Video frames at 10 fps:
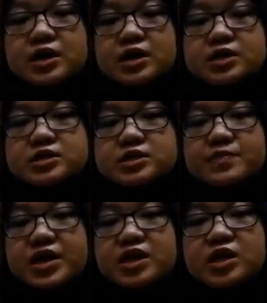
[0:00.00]

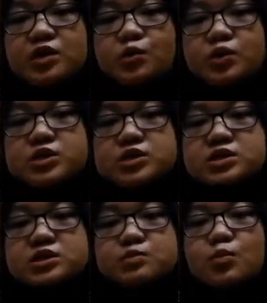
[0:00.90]
The money was
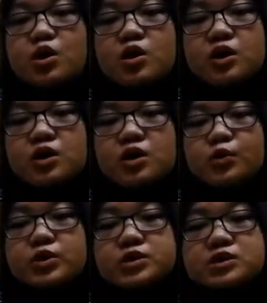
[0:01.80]
small,
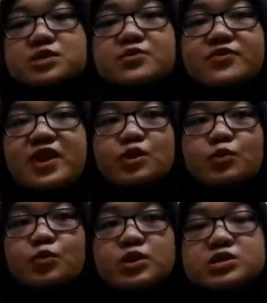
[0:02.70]
as the
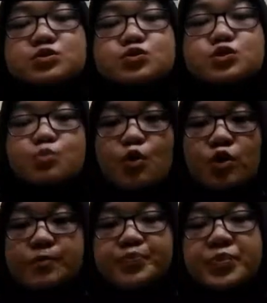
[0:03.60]
value is too
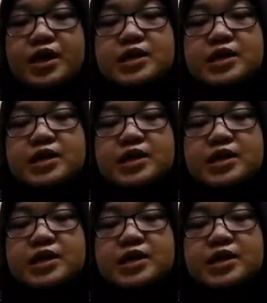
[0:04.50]
small.